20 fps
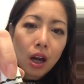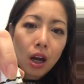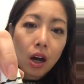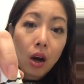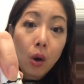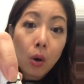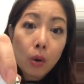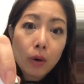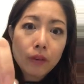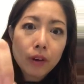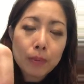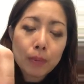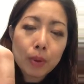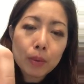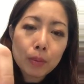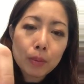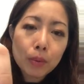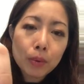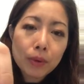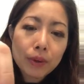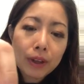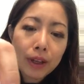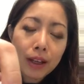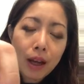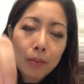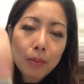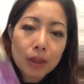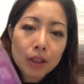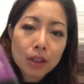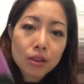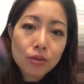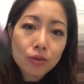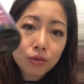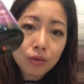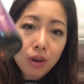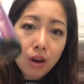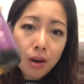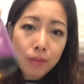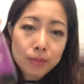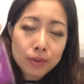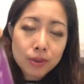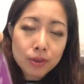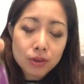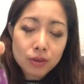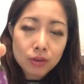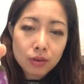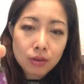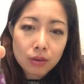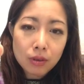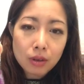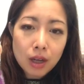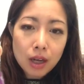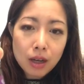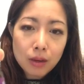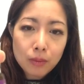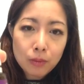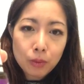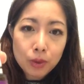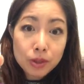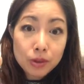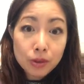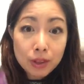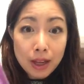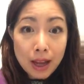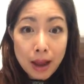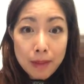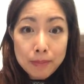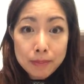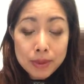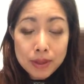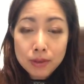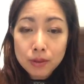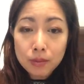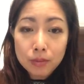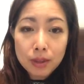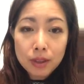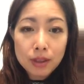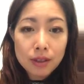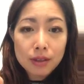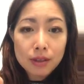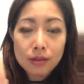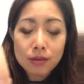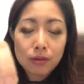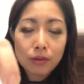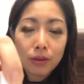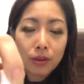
oh, if I put more than how many drops, you know, what's going to happen to me and so